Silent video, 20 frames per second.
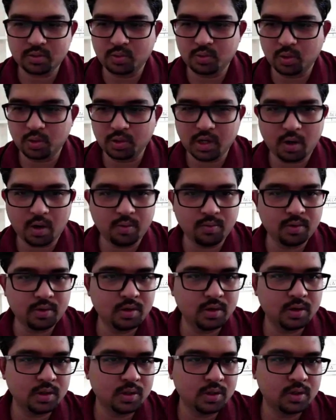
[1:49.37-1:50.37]
First go
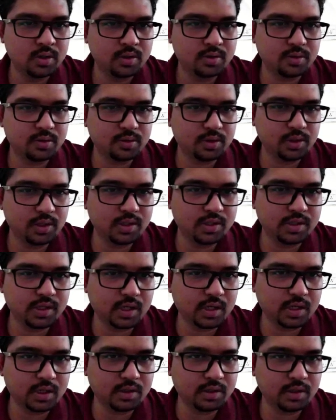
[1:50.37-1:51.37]
down. So
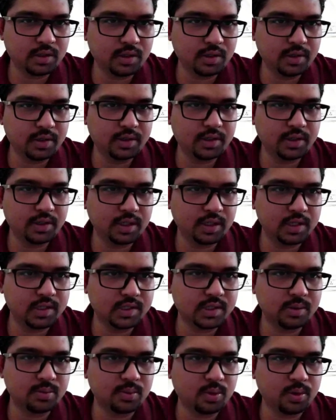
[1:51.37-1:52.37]
these are the
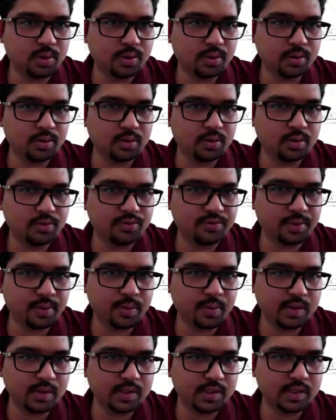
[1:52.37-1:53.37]
details about
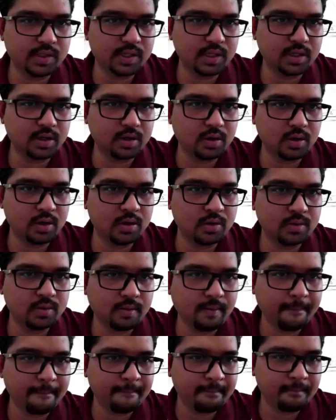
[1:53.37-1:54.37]
your frequency and
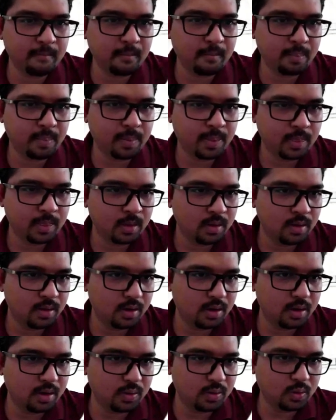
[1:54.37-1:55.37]
all.
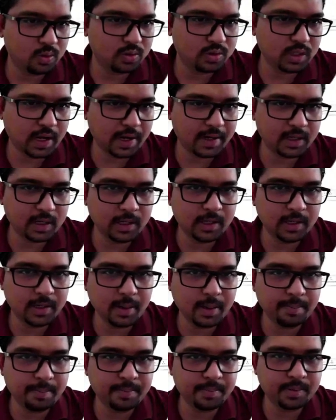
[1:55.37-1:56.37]
Go
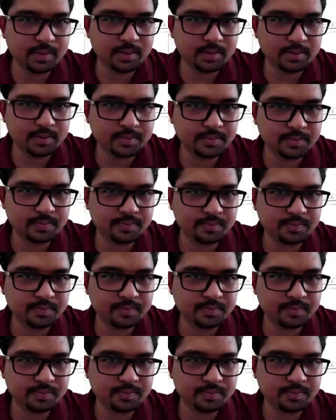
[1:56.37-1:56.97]
slightly up.